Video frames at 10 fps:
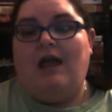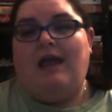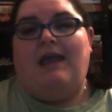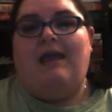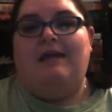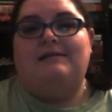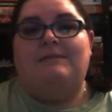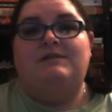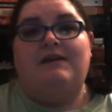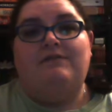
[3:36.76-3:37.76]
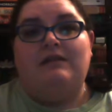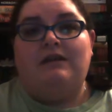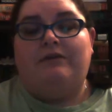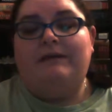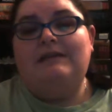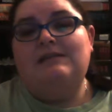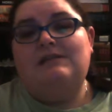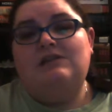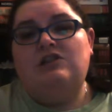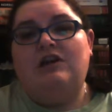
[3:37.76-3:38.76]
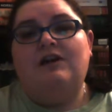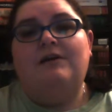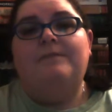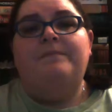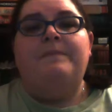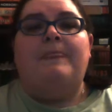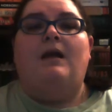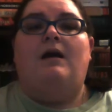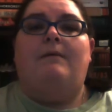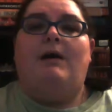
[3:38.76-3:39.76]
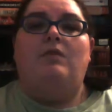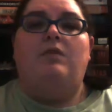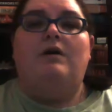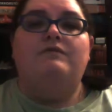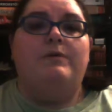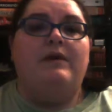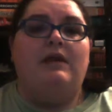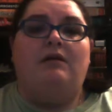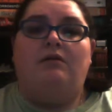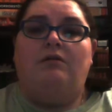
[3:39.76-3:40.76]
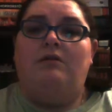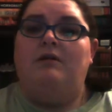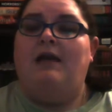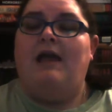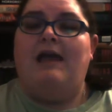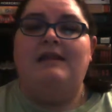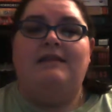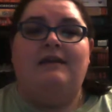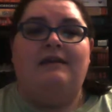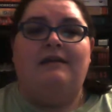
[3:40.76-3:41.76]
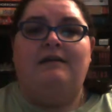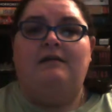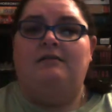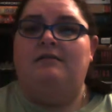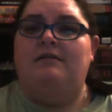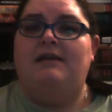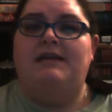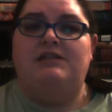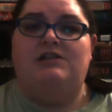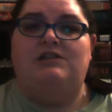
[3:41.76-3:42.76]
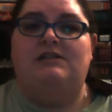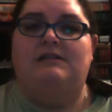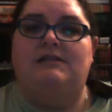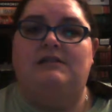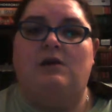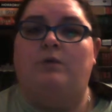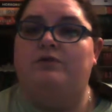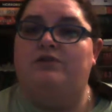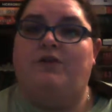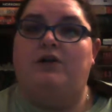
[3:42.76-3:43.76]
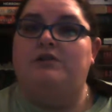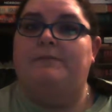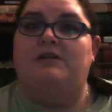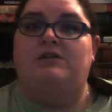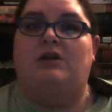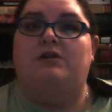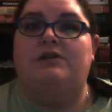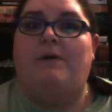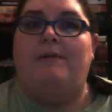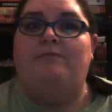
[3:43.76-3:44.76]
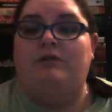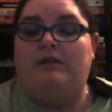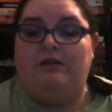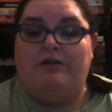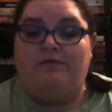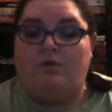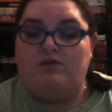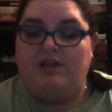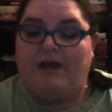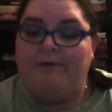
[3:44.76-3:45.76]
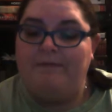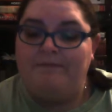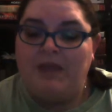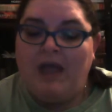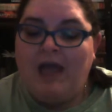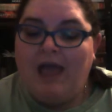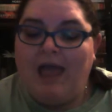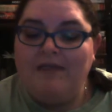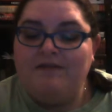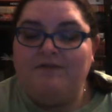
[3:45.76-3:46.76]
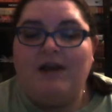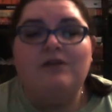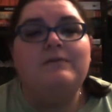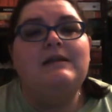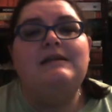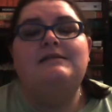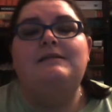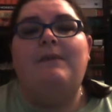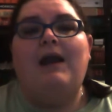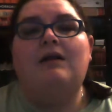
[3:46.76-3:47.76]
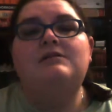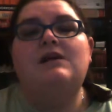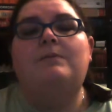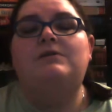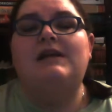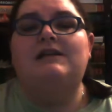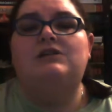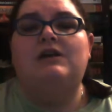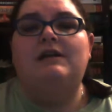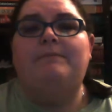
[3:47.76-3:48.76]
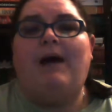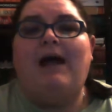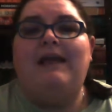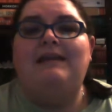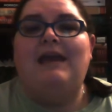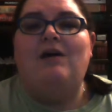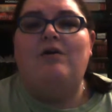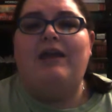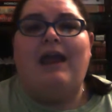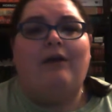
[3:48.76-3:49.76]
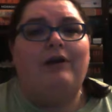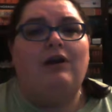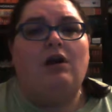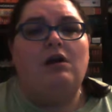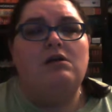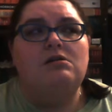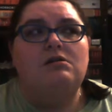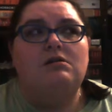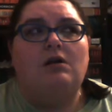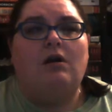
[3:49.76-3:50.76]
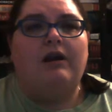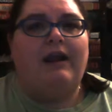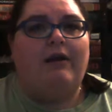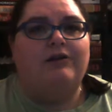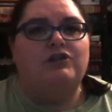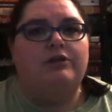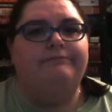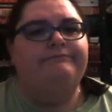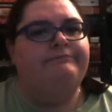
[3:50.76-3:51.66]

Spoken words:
And I'm definitely going to read this year. I love Joe Hill. Anything that he touches is gold as far as I'm concerned, so I'm really looking forward to that one. And the final one is The Parasol Protectorate by Gail Carriger, or Carriger.